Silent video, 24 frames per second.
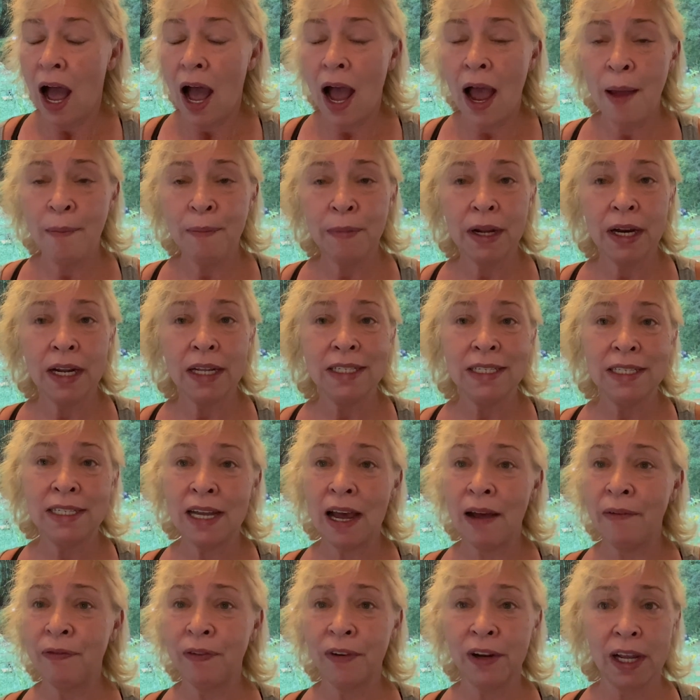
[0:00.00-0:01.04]
I'm gonna
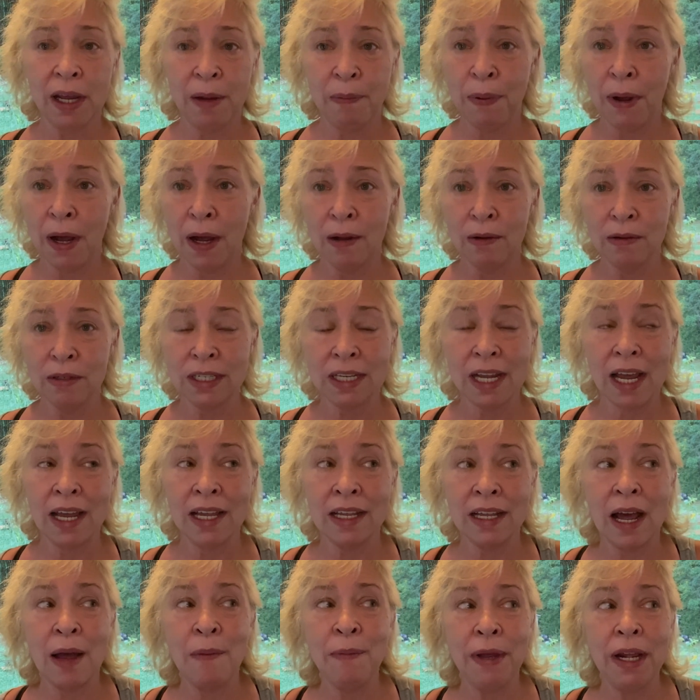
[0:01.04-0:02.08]
definitely post.
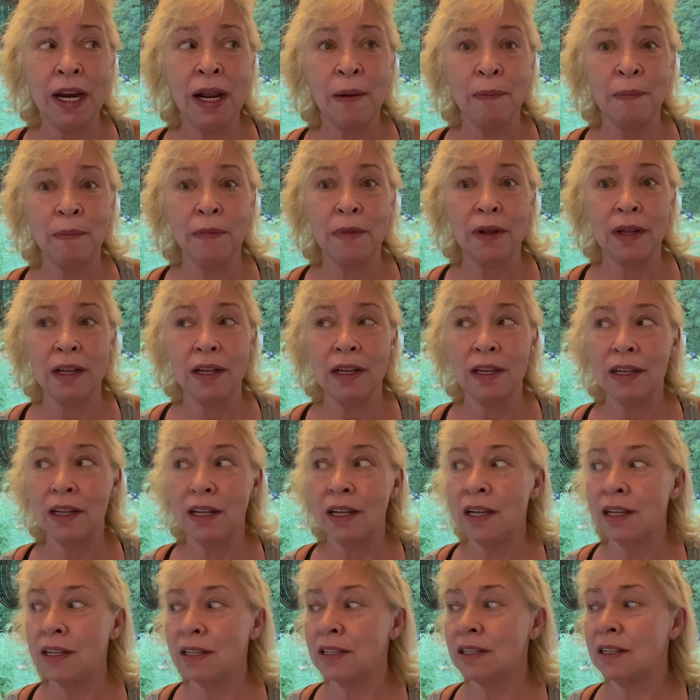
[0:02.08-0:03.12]

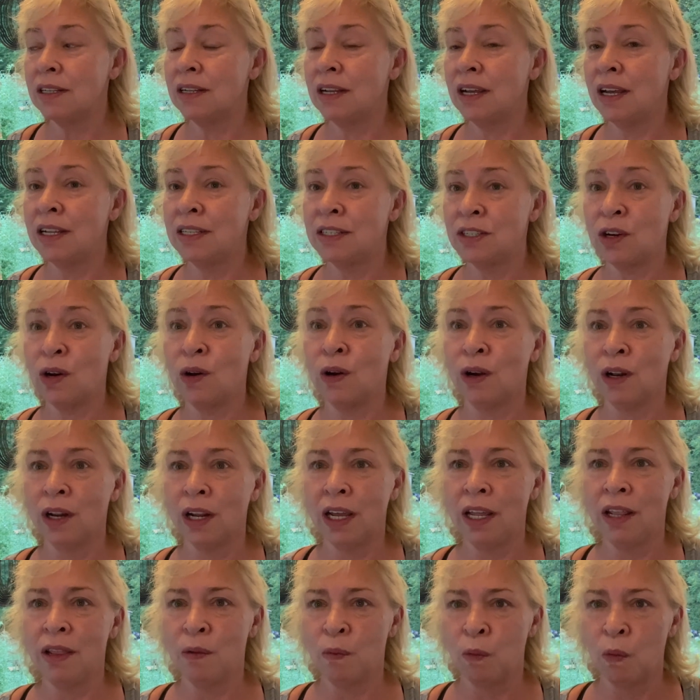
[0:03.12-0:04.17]
It's
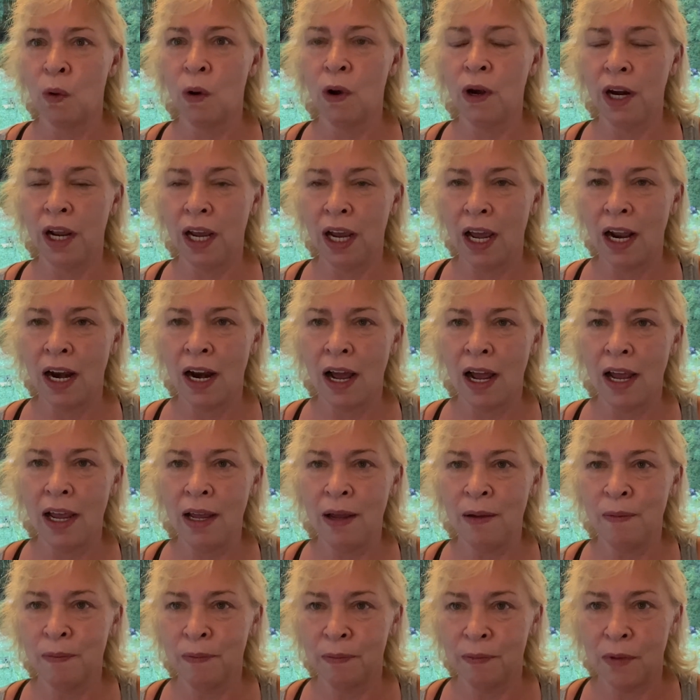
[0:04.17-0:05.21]
early in the morning and I
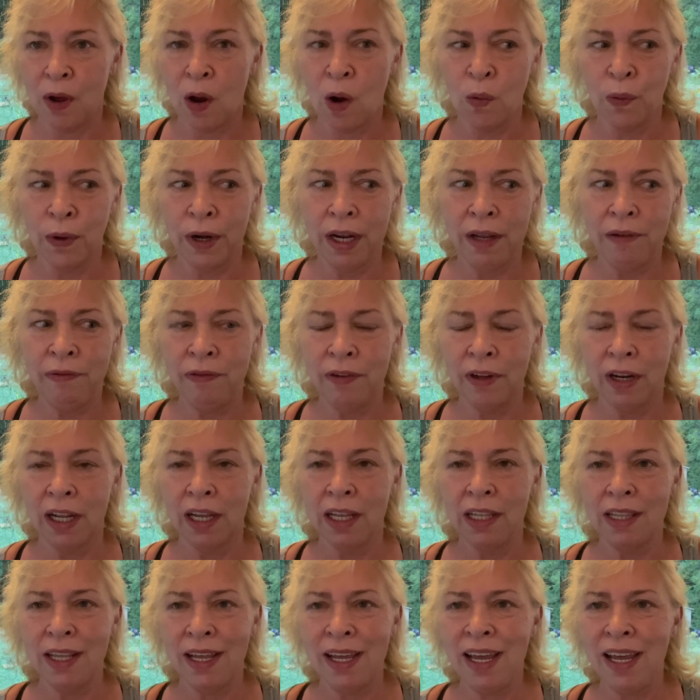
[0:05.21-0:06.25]
am already
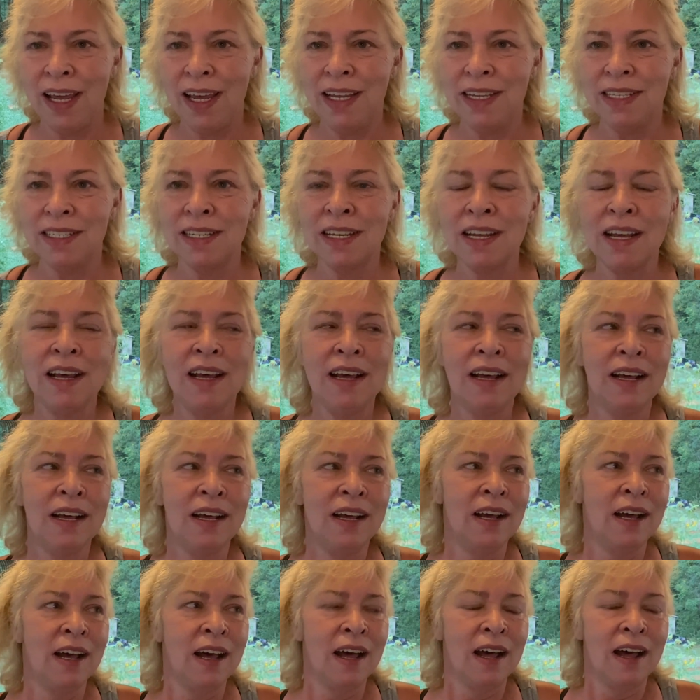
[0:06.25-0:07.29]
feeling the heat.
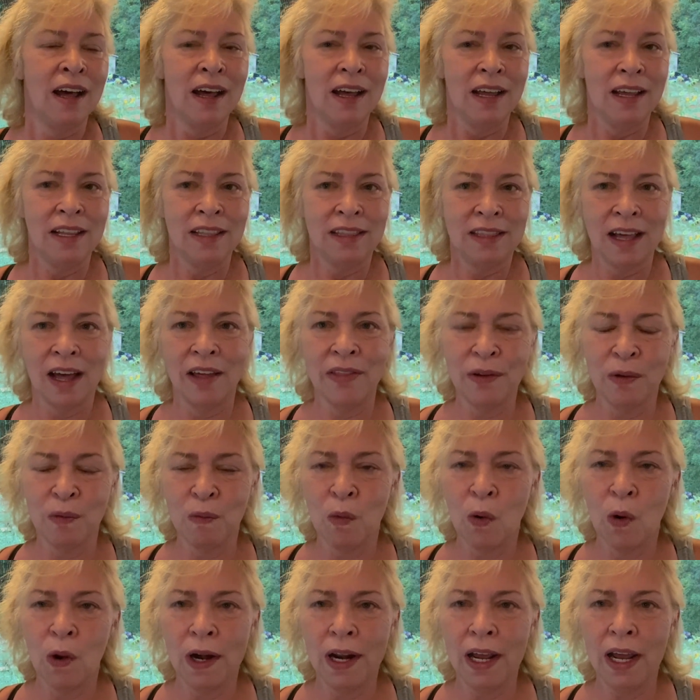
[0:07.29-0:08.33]
The other
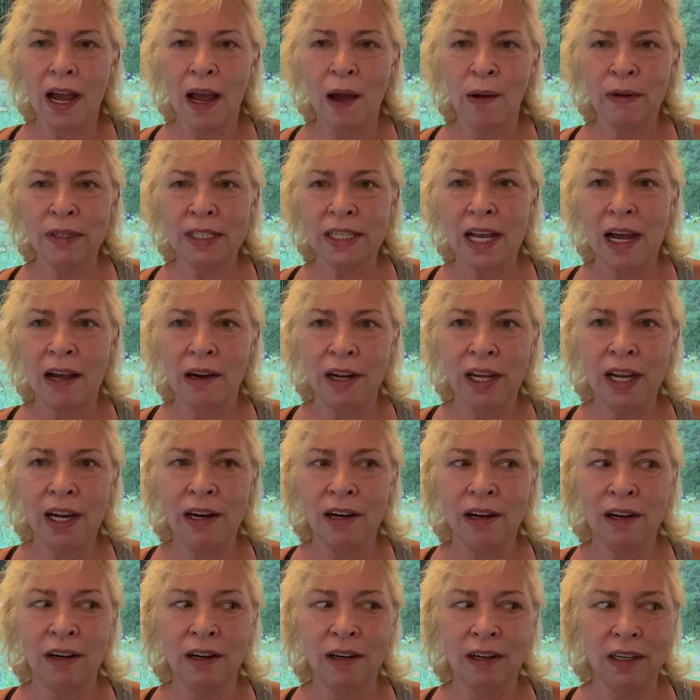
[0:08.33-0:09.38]
morning I was out
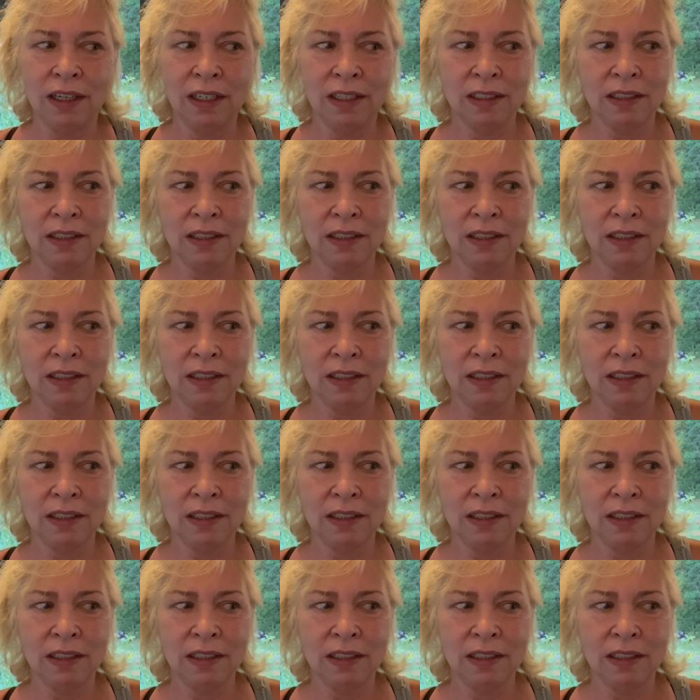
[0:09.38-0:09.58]
here